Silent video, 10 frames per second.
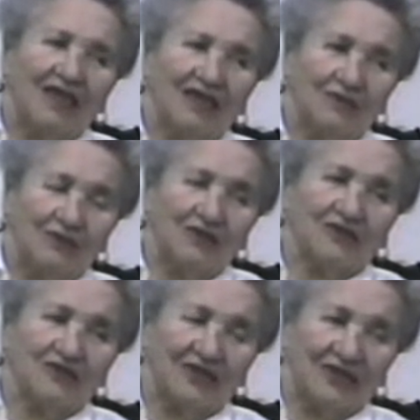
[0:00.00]
I
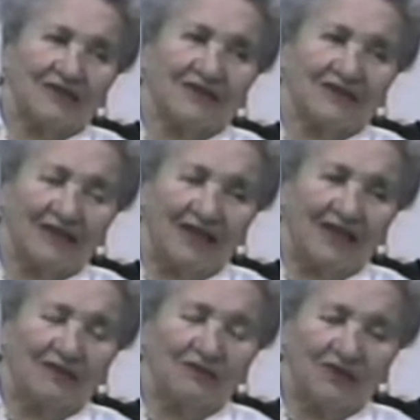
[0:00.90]
was, yes,
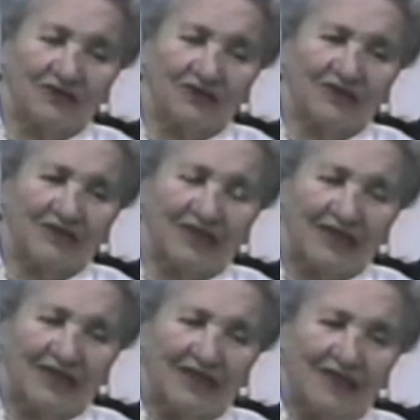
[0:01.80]
I was
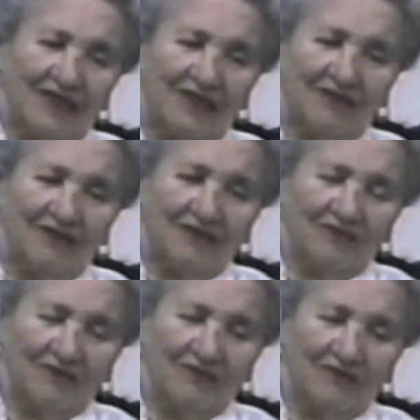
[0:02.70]
in the
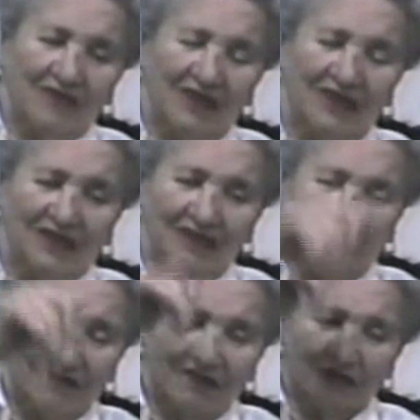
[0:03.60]
room here,
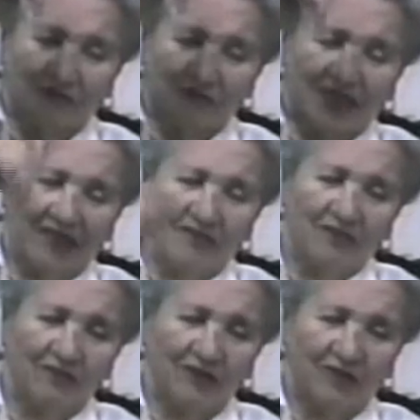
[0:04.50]
up
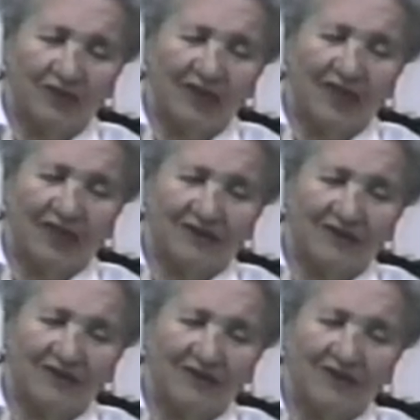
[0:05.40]
there, where we
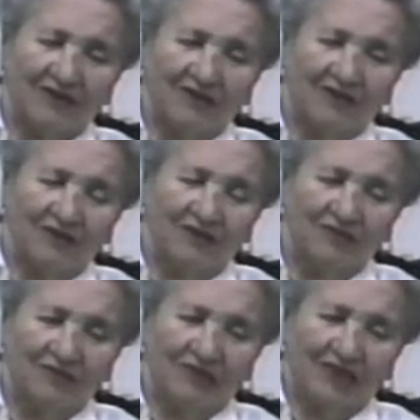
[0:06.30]
had uh, the
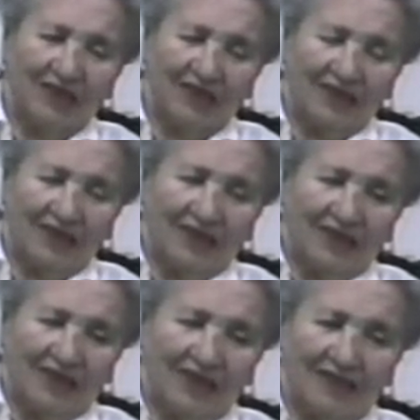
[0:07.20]
room,
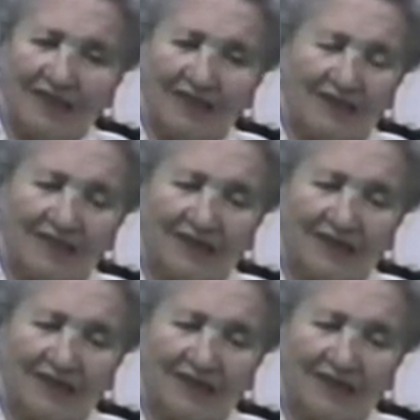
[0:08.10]
and